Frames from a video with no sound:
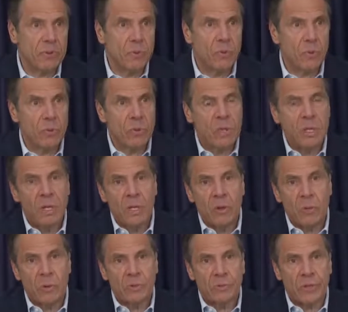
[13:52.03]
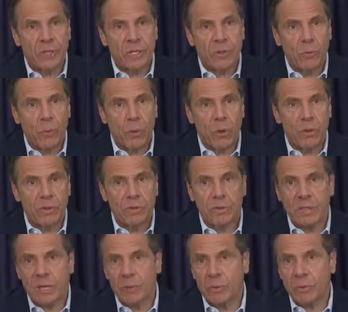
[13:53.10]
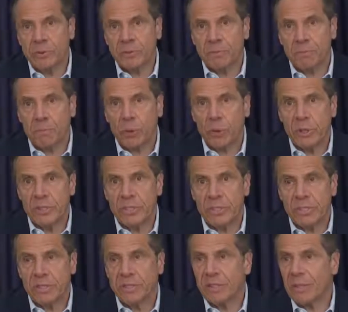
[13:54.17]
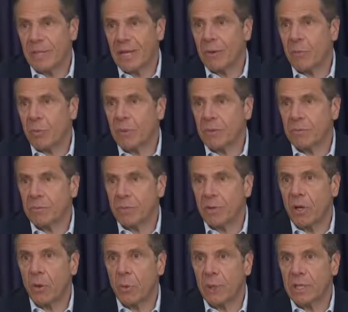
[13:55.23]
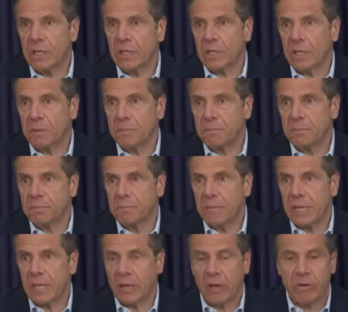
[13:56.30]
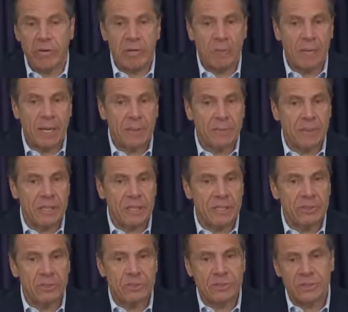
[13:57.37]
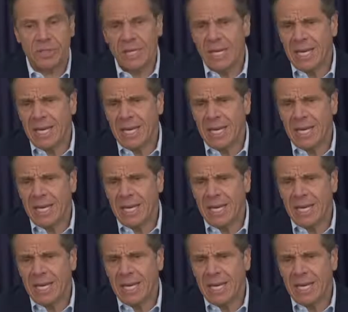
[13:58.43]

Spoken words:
who were drinking water that was poisoned, they were low-income minority populations.